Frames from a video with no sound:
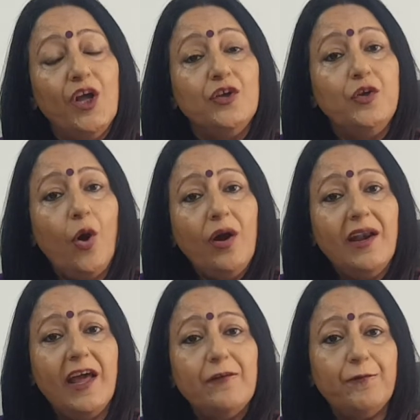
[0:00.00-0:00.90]
Your
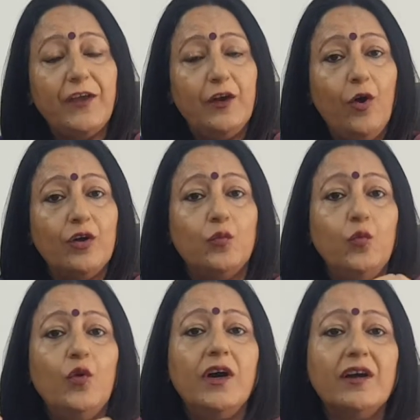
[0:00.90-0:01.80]
life cannot
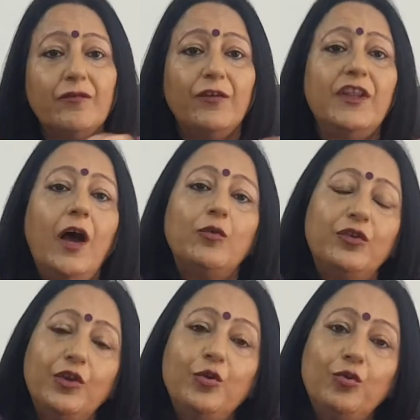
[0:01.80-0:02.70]
work
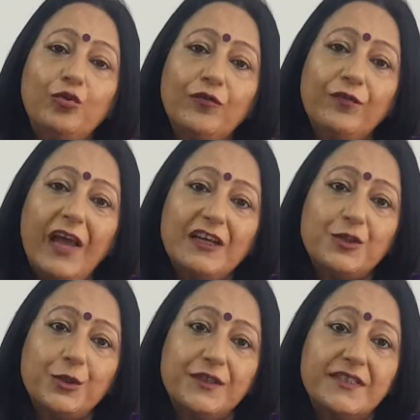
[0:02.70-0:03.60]
without the use of
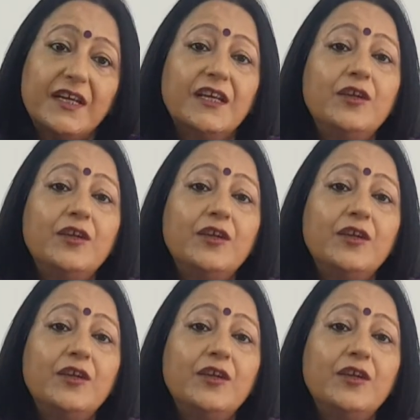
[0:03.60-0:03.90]
gadgets.